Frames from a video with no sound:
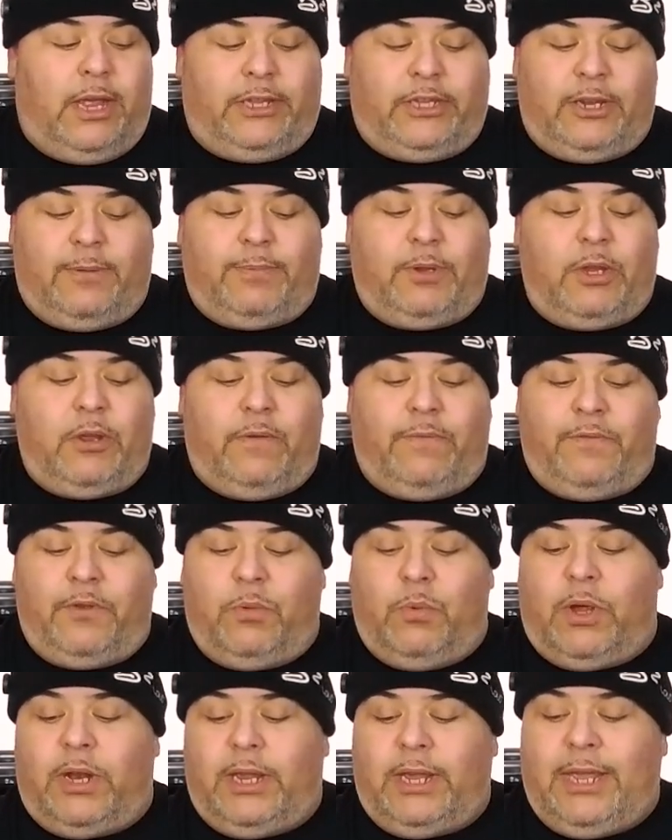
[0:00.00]
That's up to you
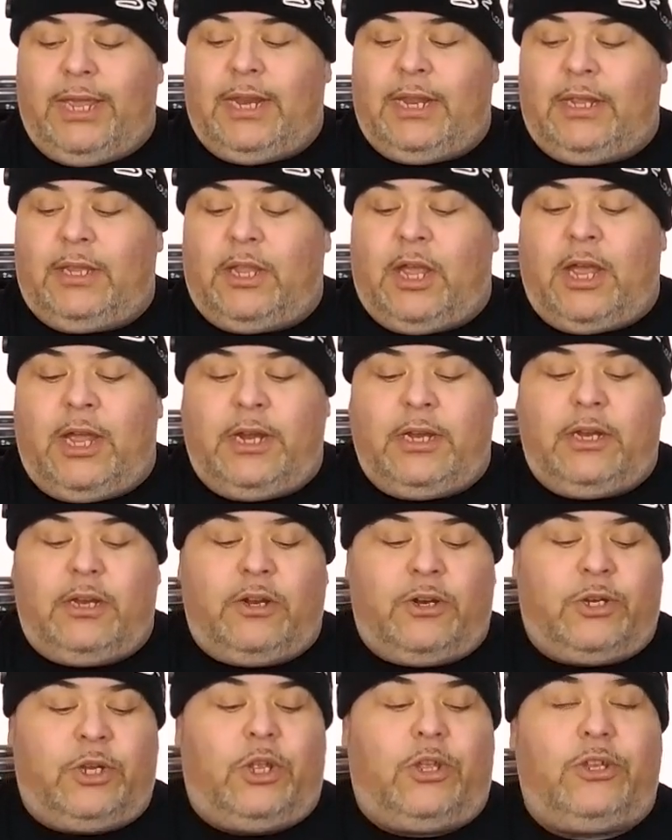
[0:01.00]
if you wanna get in
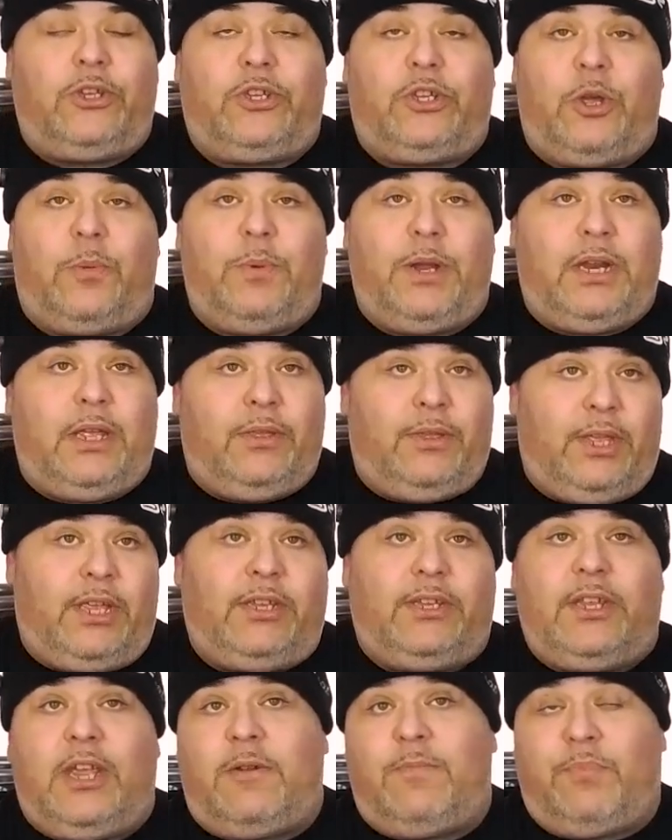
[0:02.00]
line. There's only so many of
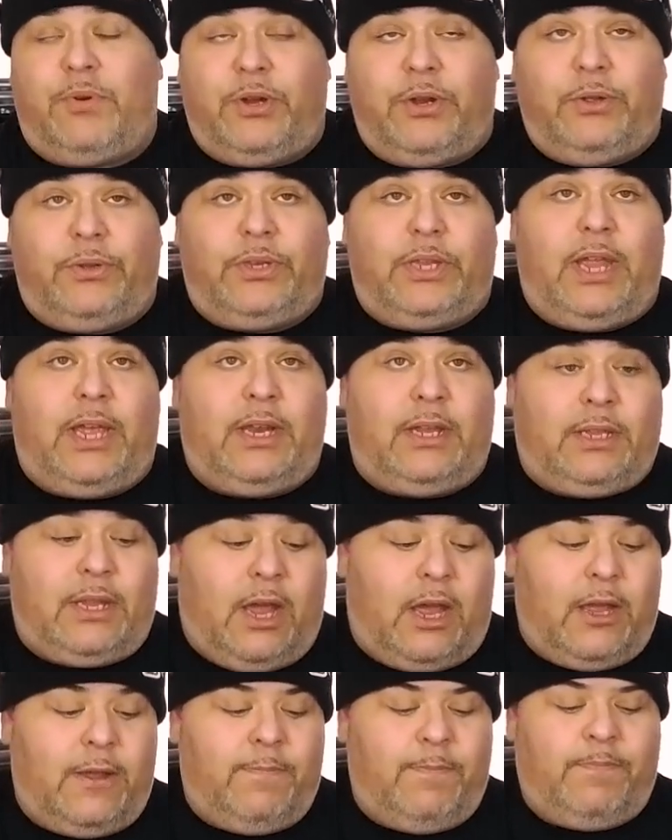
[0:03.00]
these getting produced at
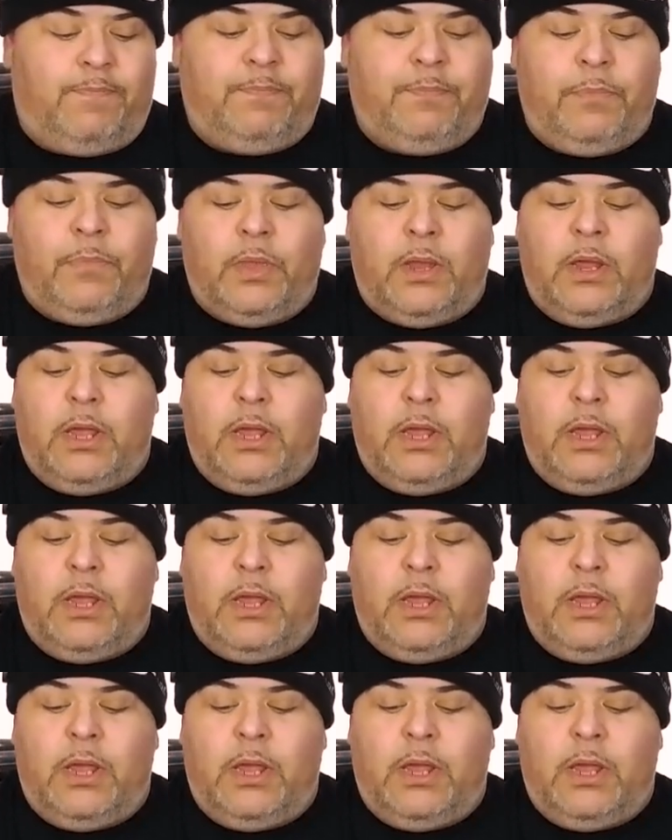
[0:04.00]
a time.